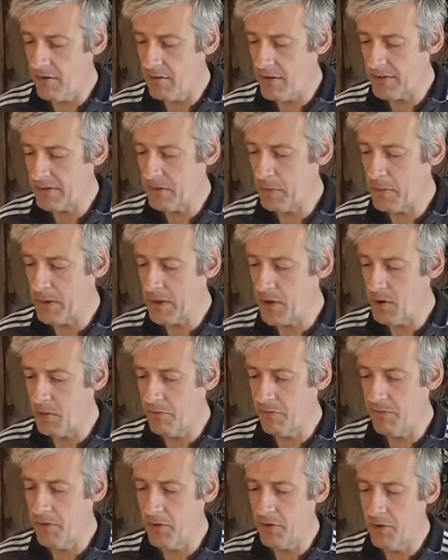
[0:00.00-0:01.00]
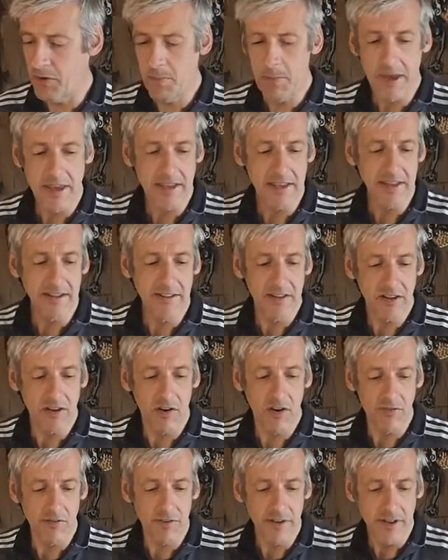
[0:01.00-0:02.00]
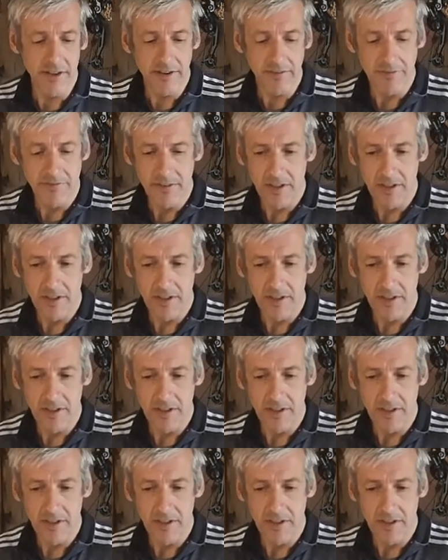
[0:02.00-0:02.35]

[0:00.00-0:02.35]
recipe up for making the coffee.